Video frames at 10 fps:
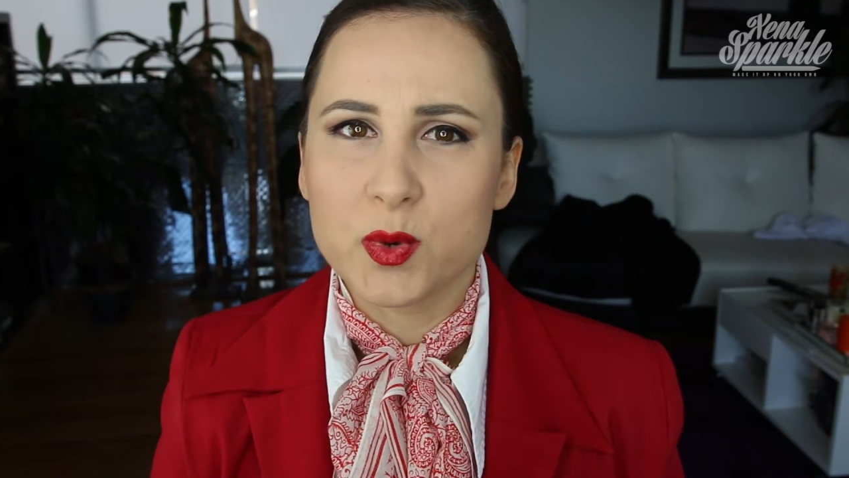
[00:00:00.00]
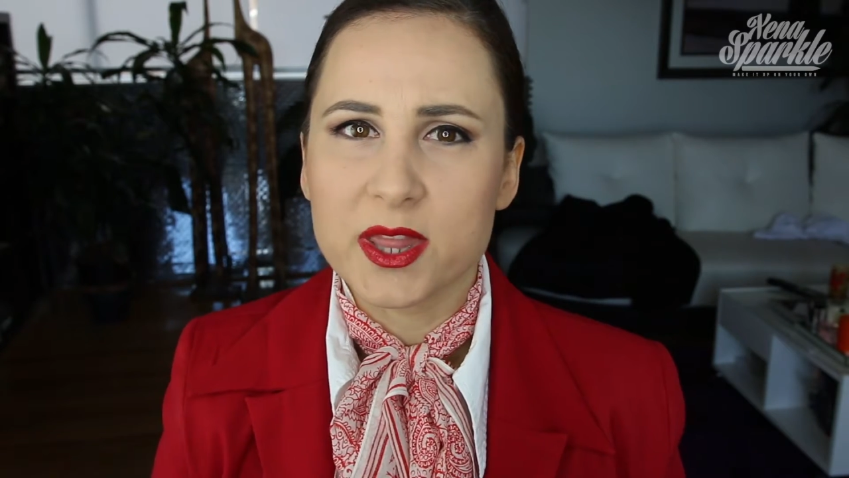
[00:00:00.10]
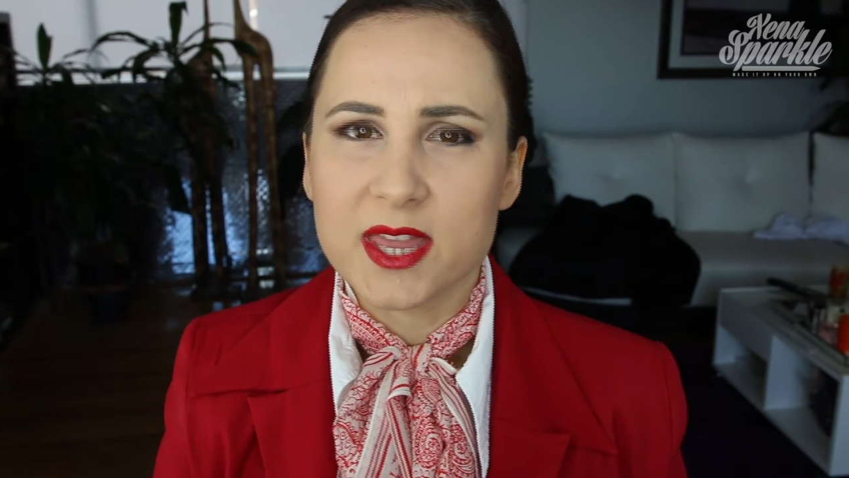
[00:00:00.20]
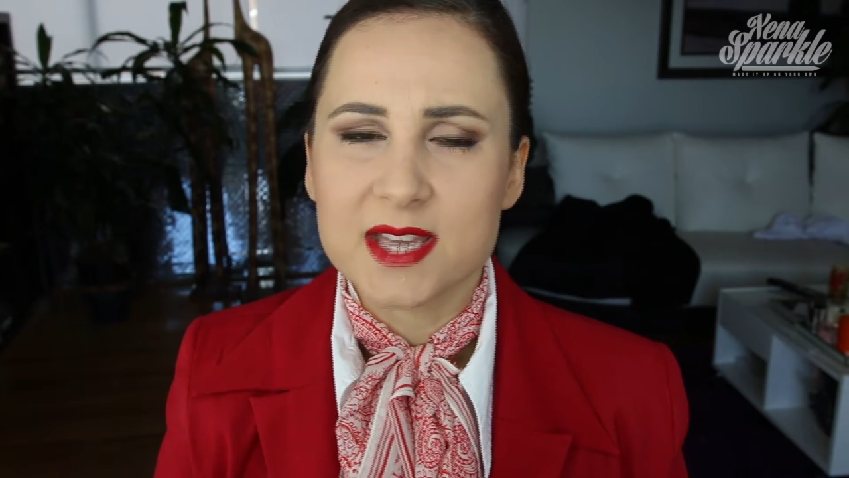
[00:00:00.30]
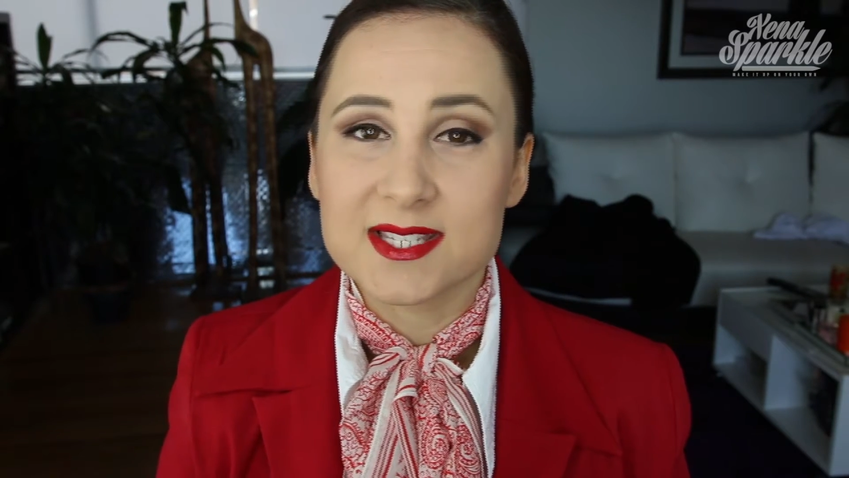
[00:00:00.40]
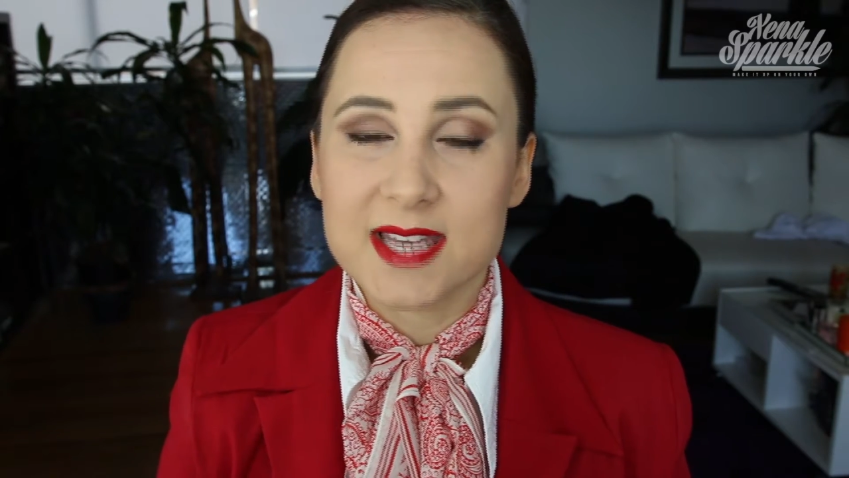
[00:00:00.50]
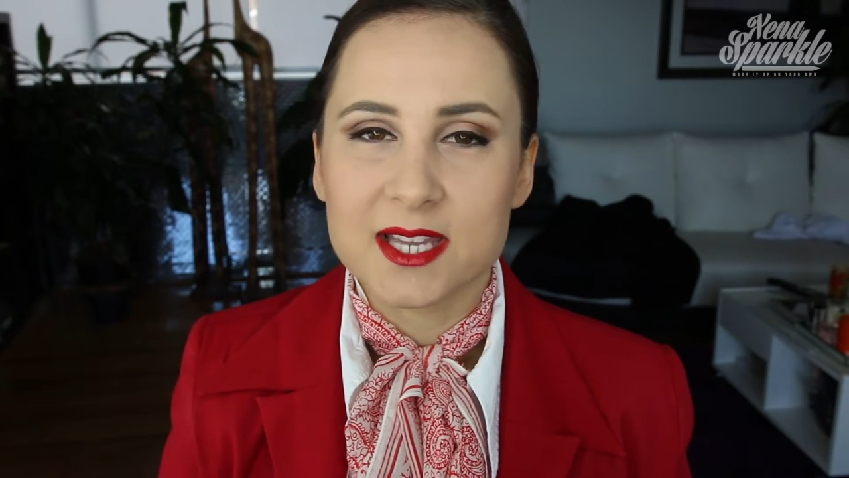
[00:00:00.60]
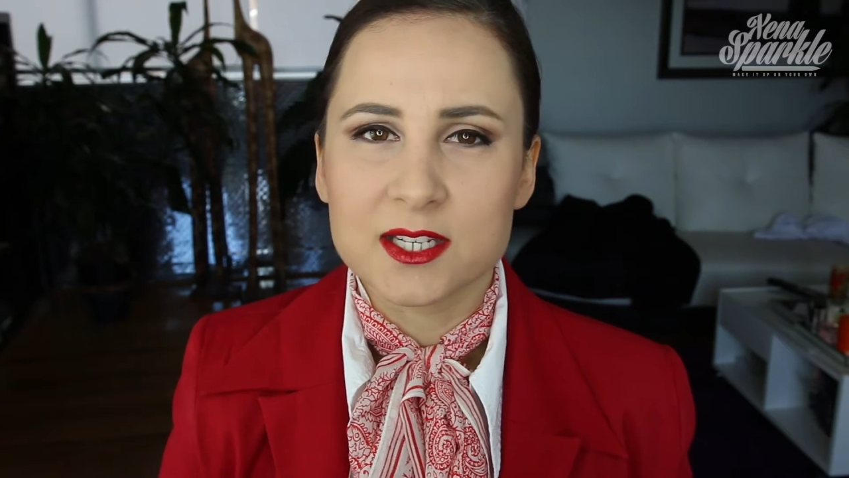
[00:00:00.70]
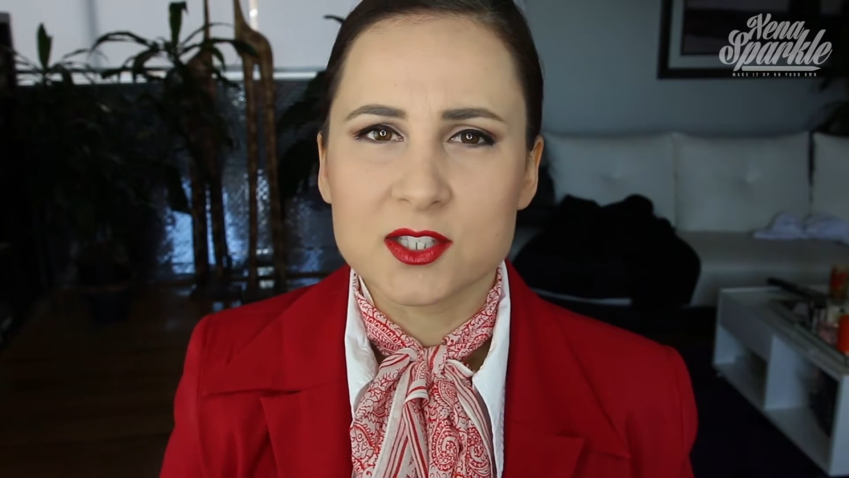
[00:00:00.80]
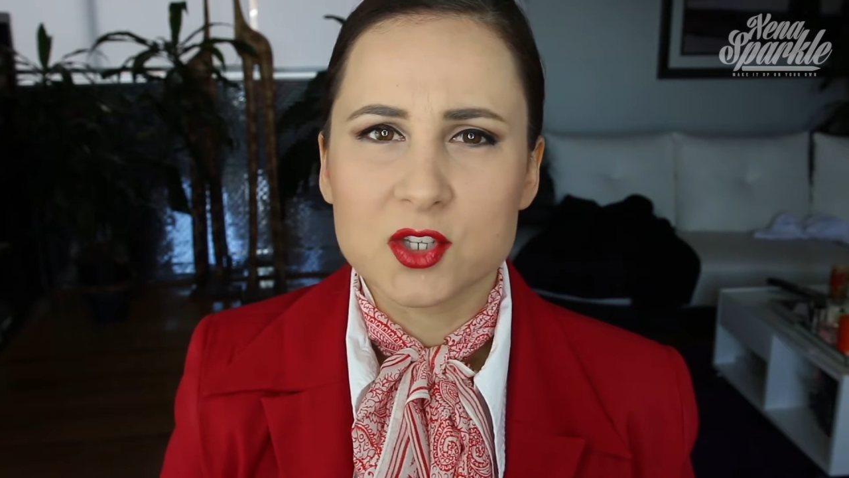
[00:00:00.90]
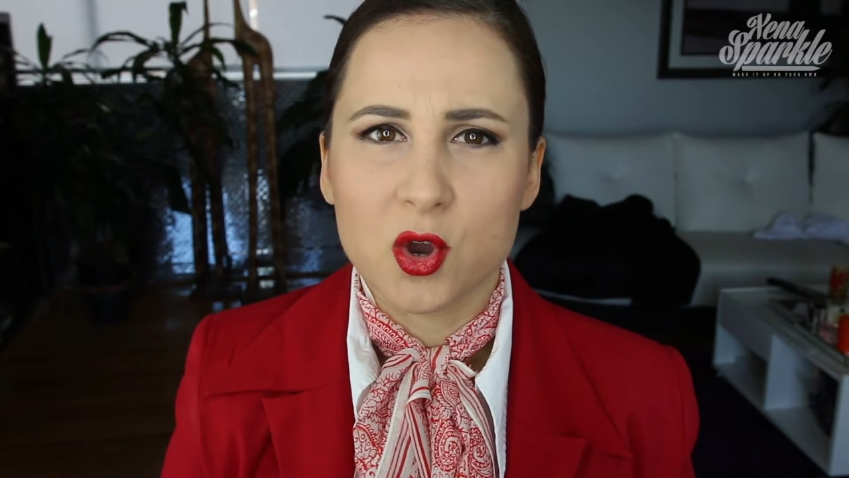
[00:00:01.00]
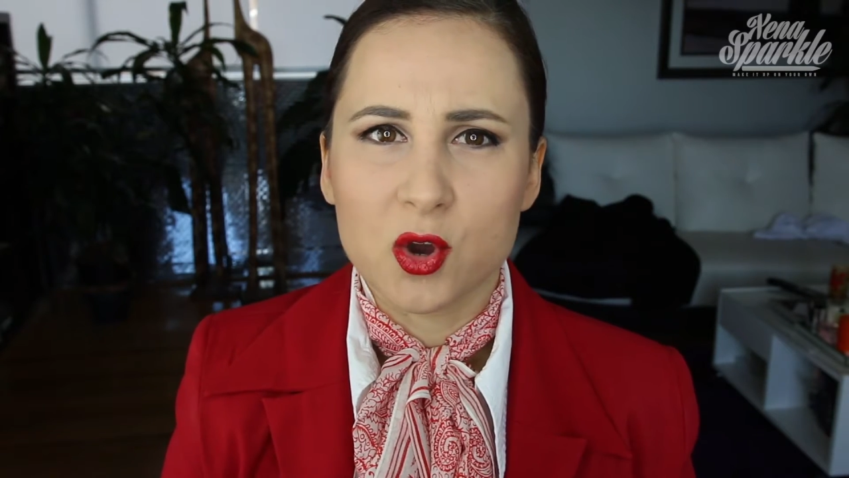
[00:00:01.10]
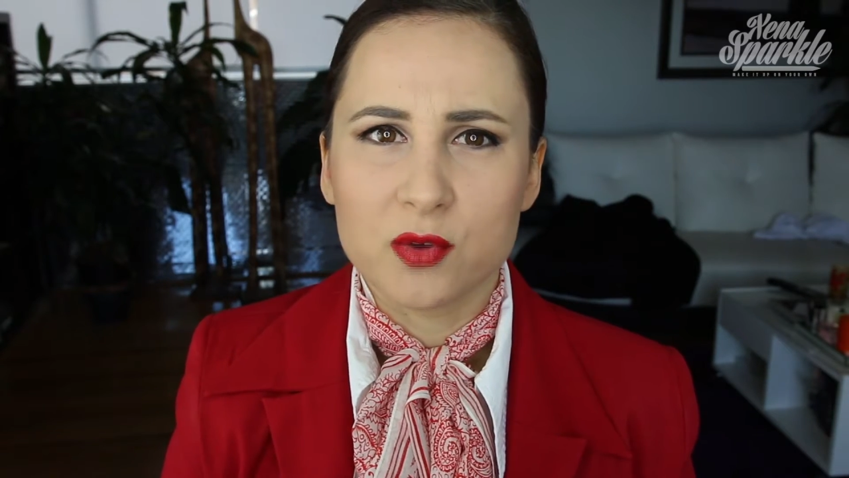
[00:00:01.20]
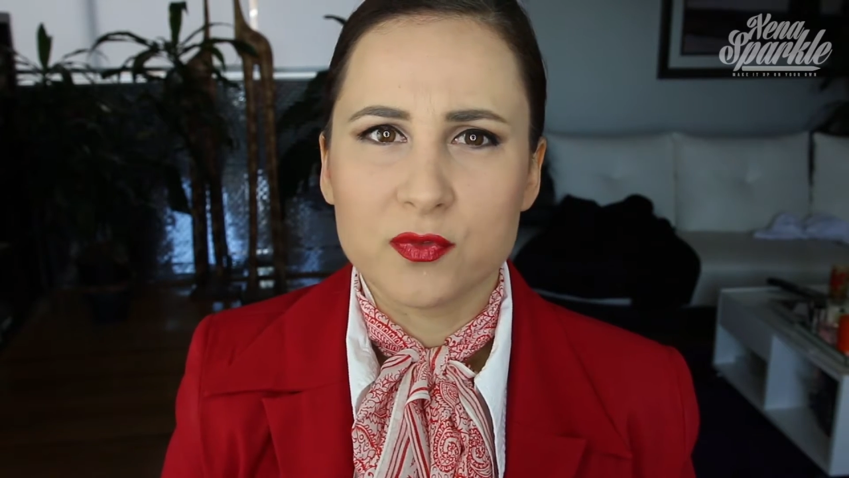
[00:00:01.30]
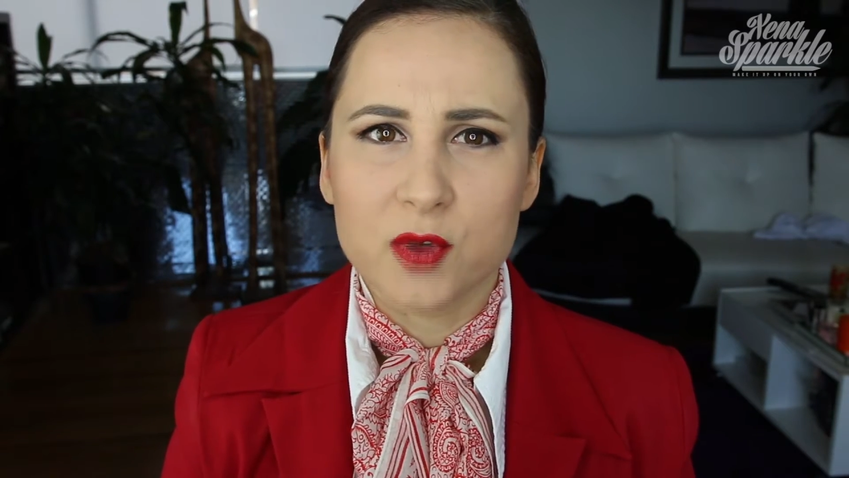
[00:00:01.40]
with their standards of